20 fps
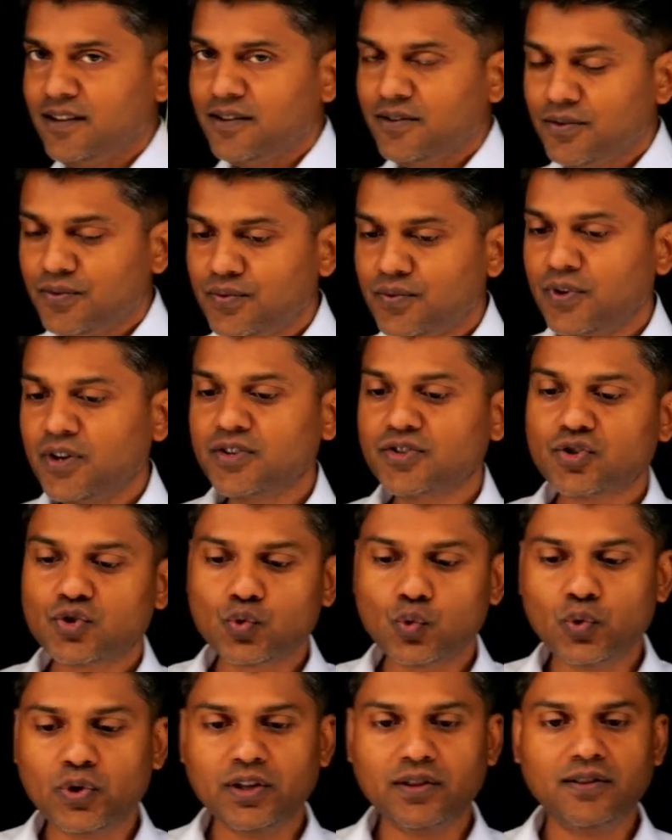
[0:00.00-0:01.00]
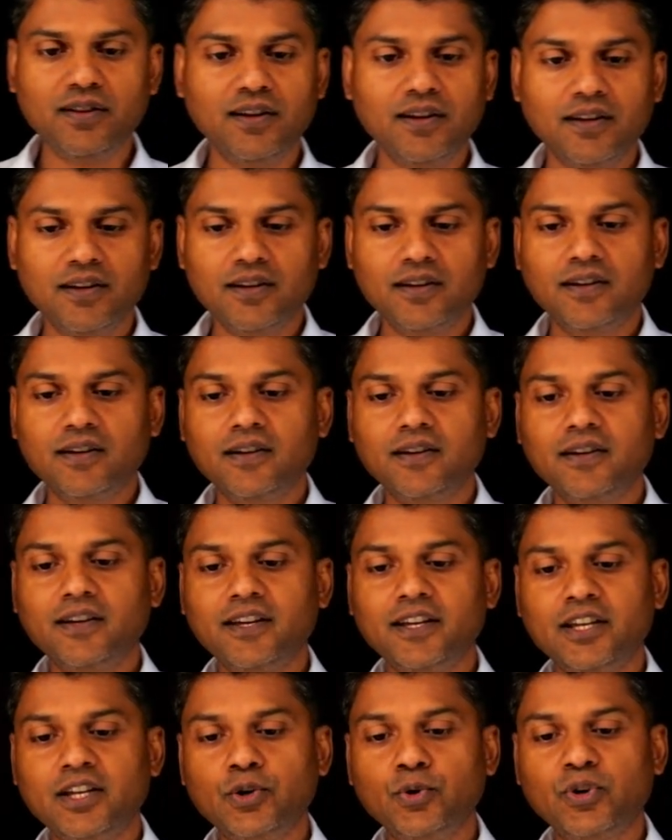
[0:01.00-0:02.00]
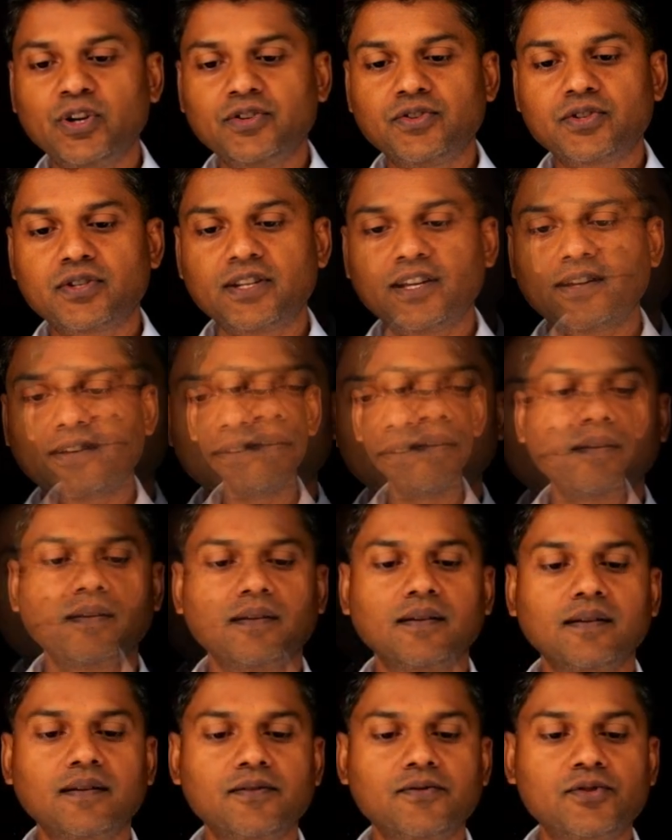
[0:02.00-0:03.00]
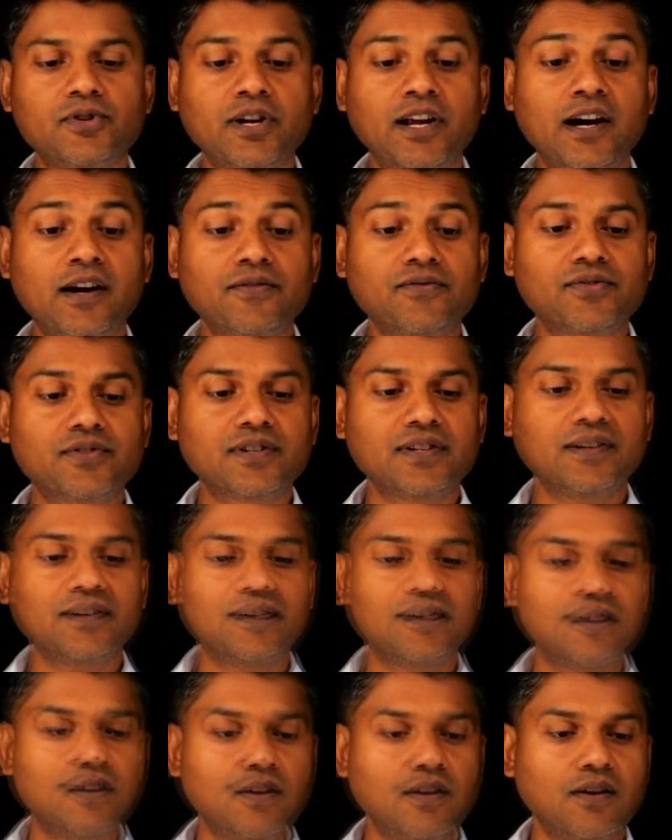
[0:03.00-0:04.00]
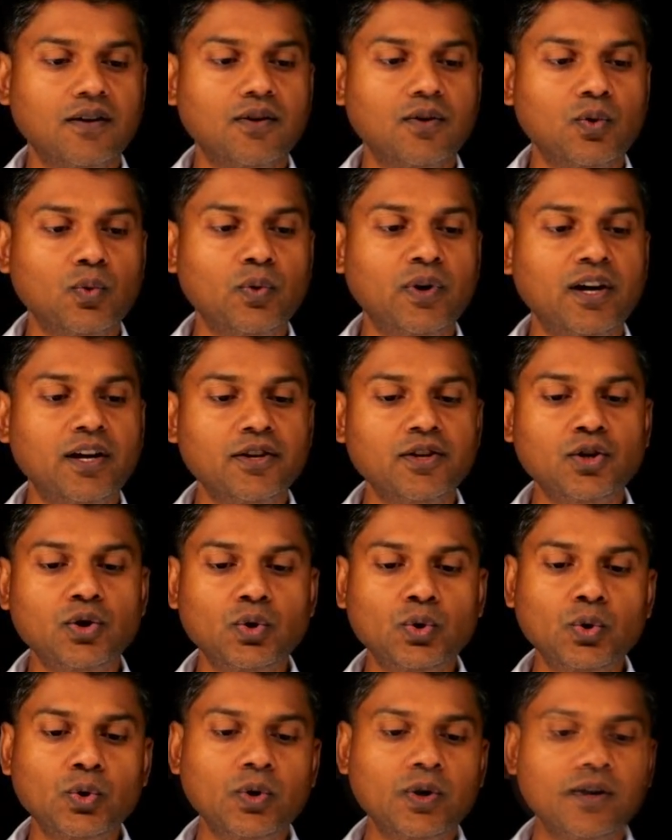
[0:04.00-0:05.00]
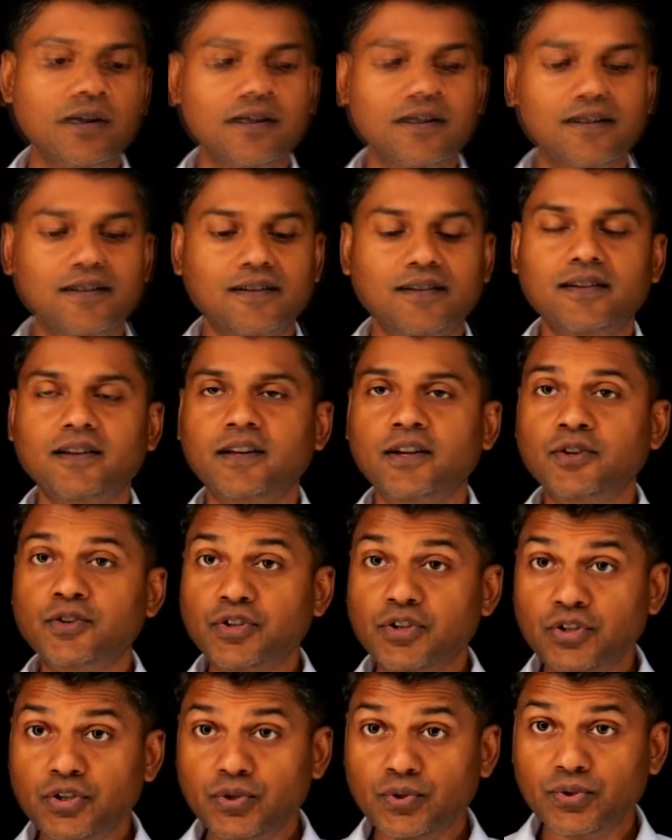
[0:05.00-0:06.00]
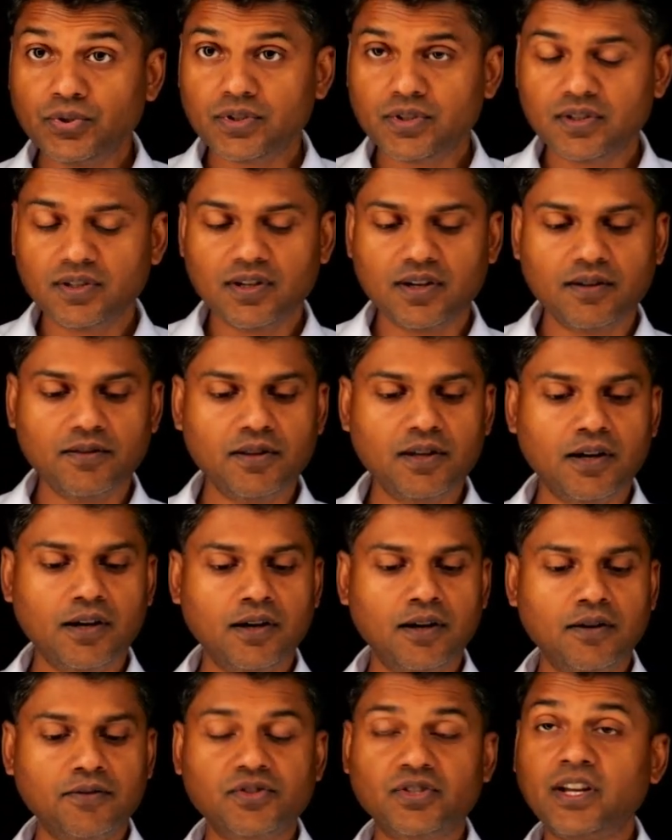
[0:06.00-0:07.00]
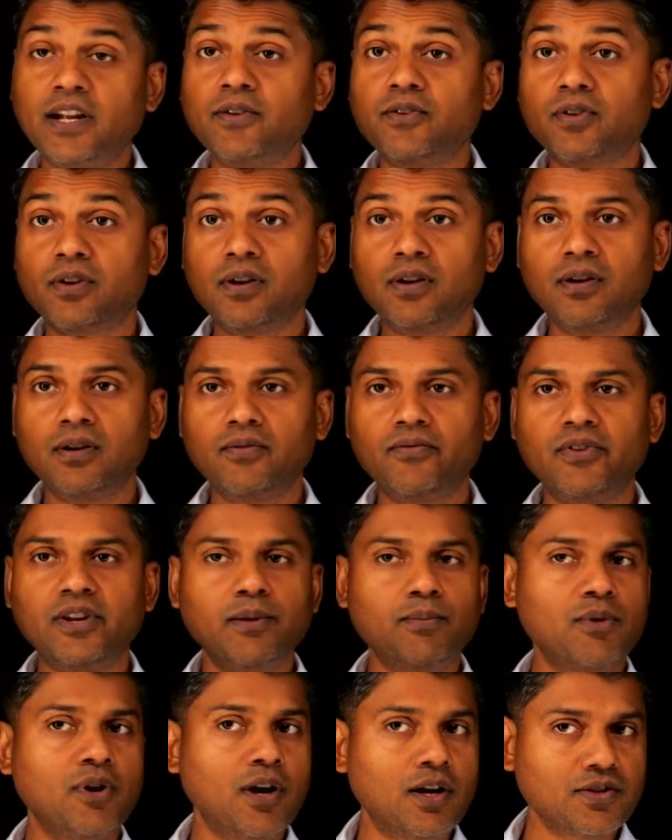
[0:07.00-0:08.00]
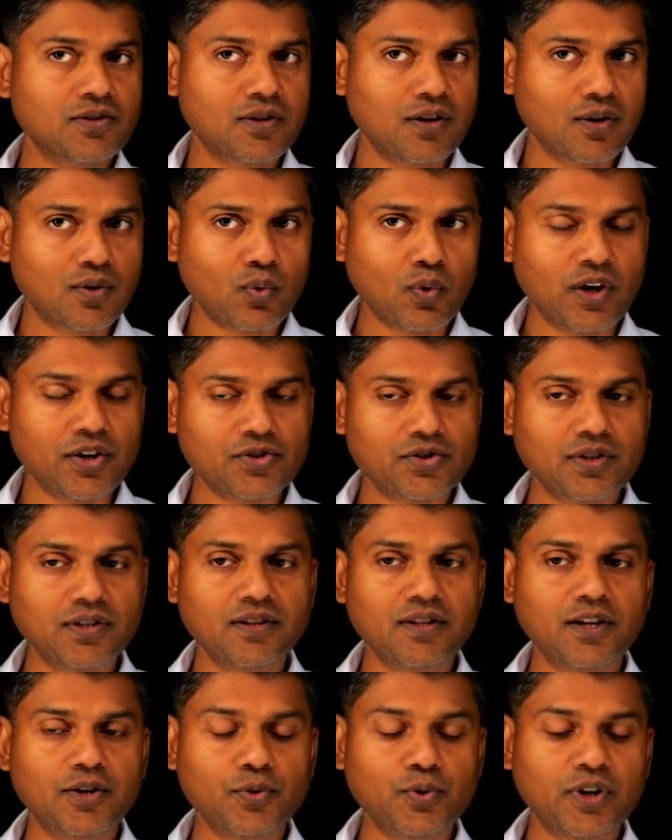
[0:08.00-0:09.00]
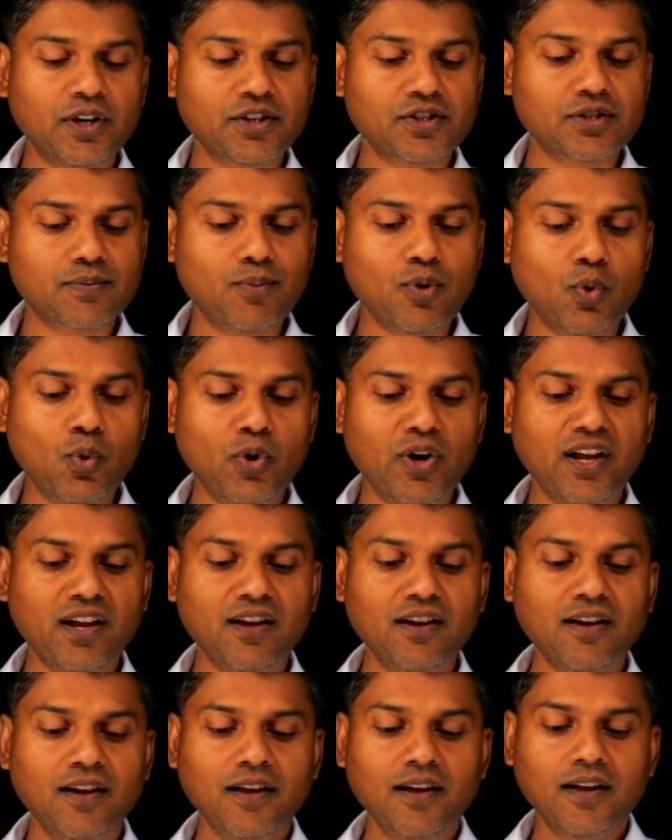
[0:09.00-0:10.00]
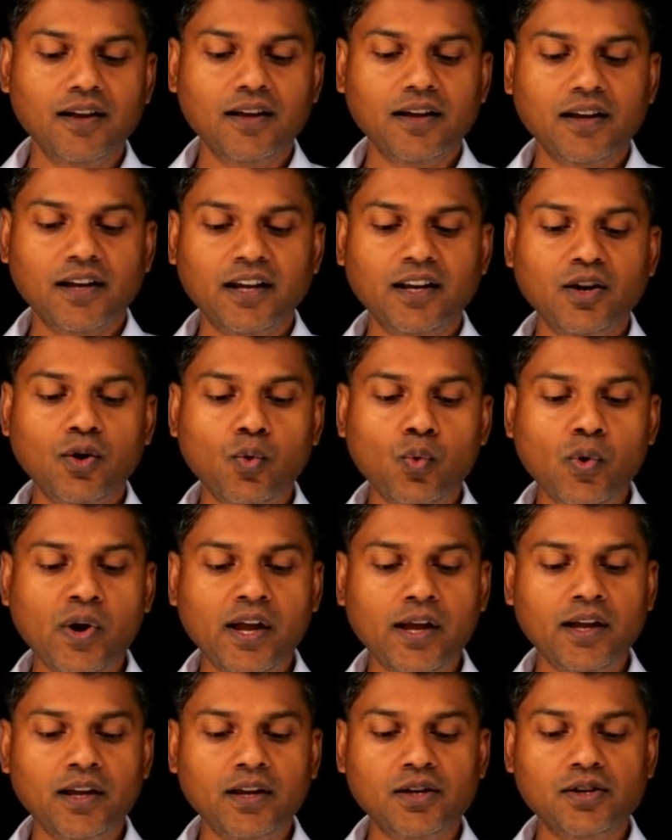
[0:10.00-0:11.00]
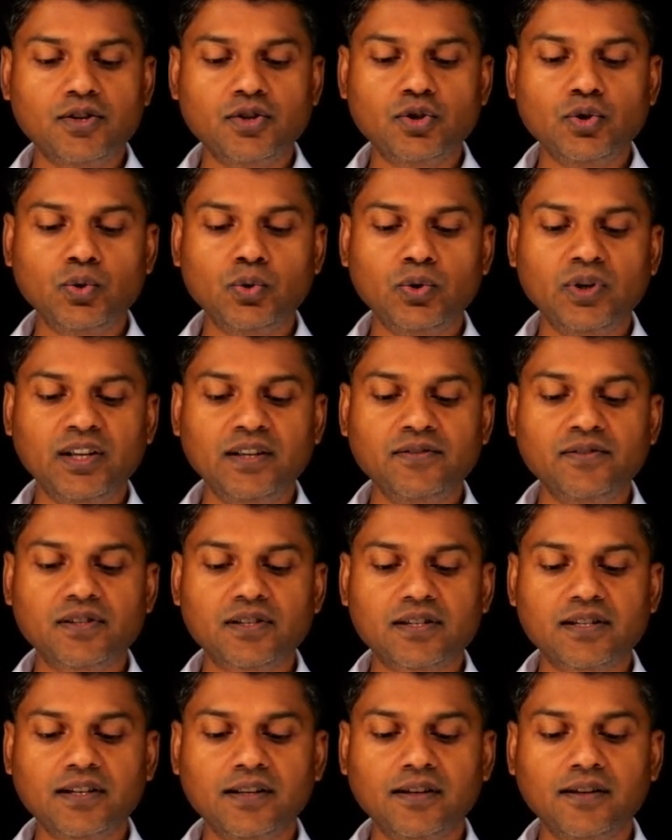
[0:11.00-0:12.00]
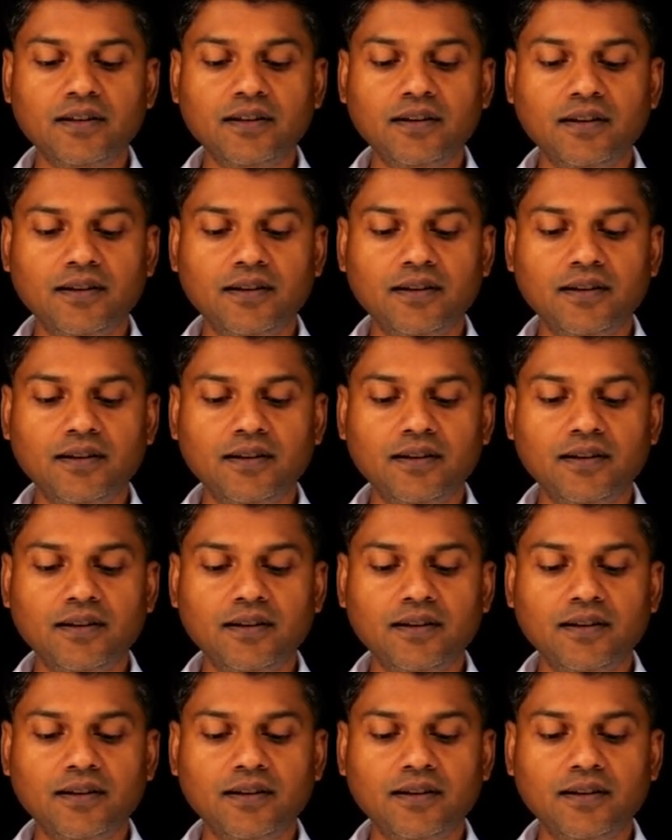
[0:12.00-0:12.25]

first with heuristic draft, where you introduce the central phenomenological question that you are exploring in a way to instill